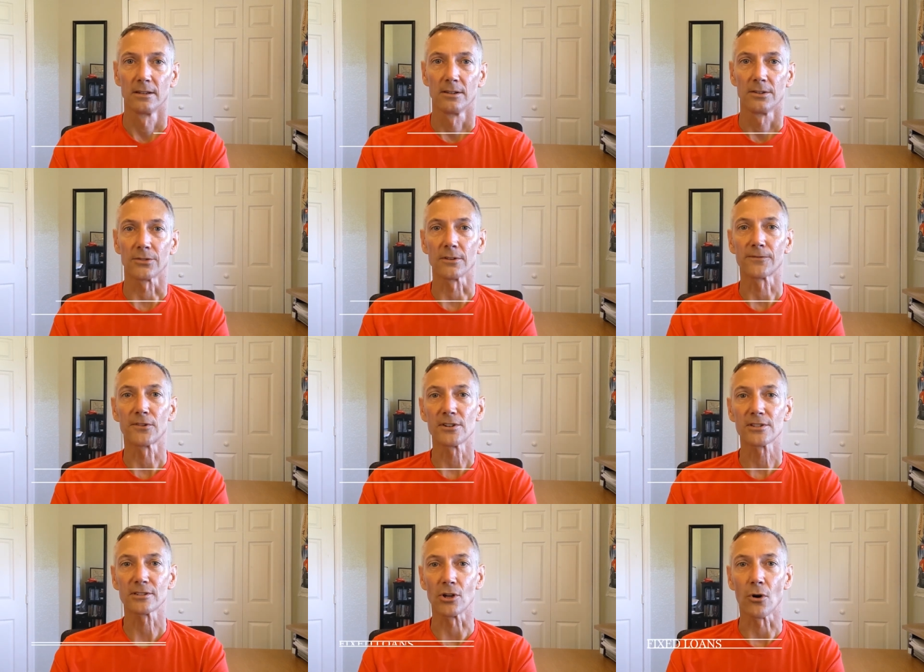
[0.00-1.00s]
So the
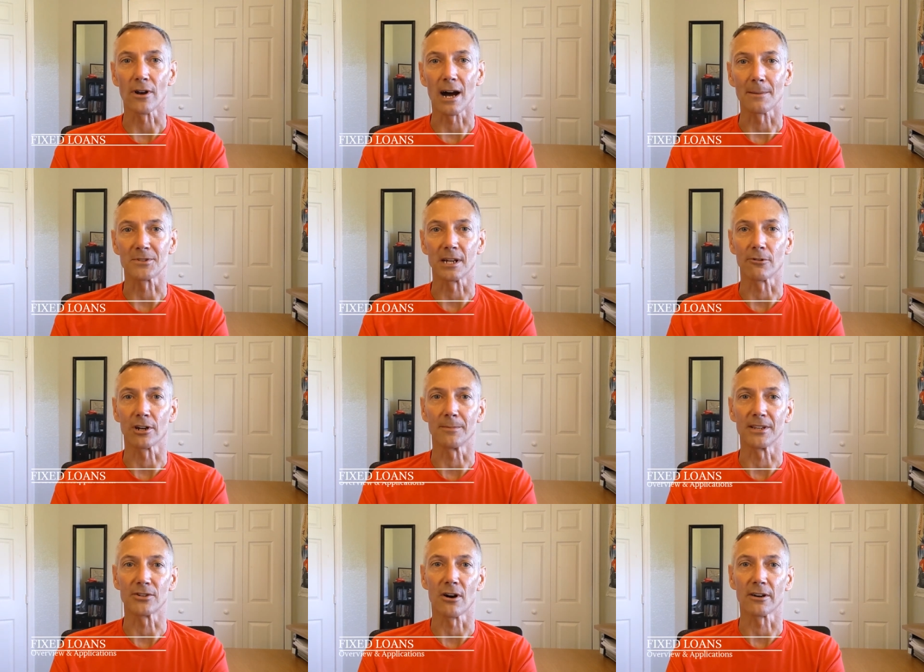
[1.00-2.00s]
first loan option that we're going to
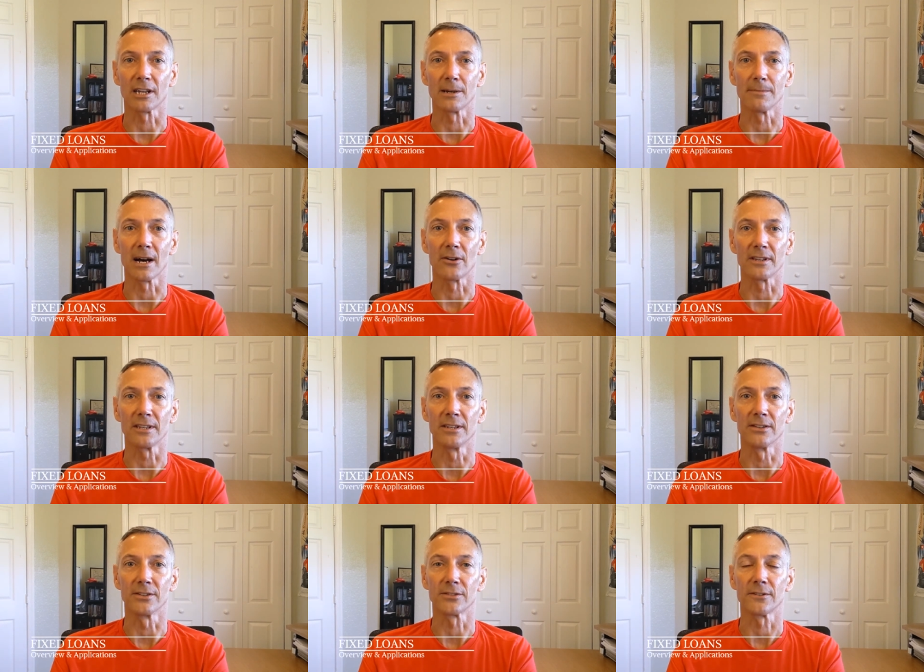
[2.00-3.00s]
be talking about
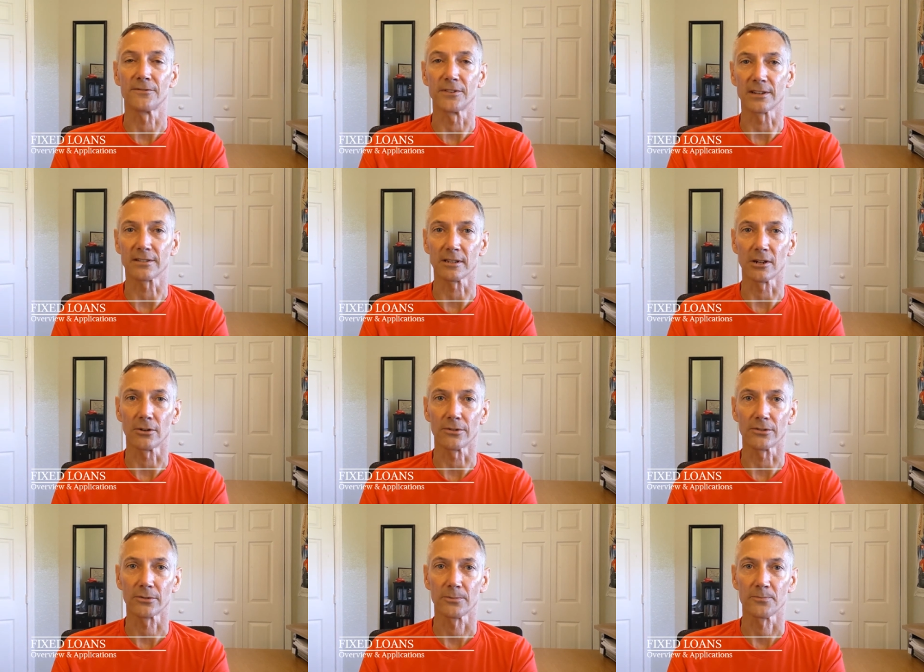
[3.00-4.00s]
is fixed
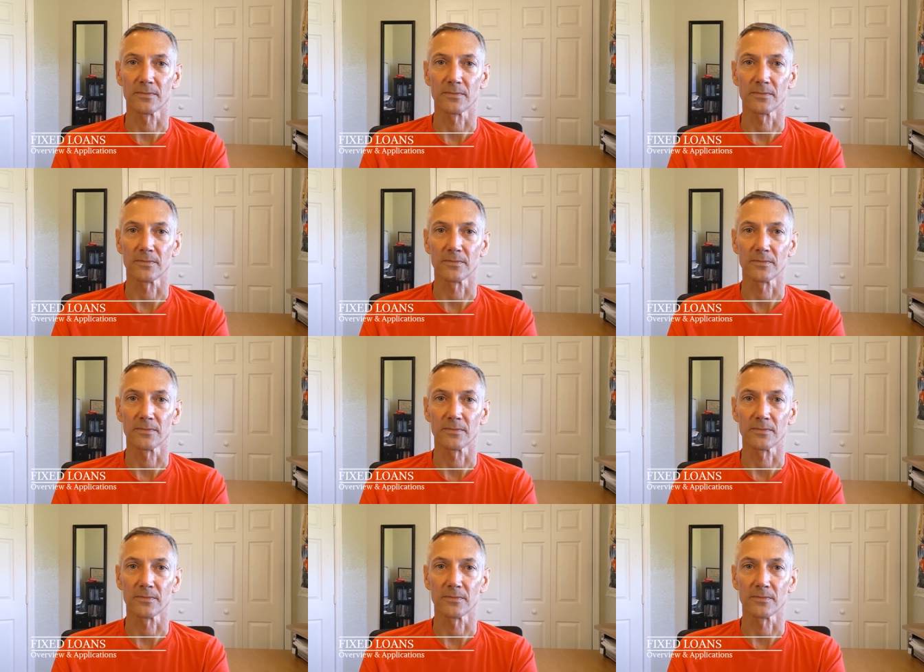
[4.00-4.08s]
loans.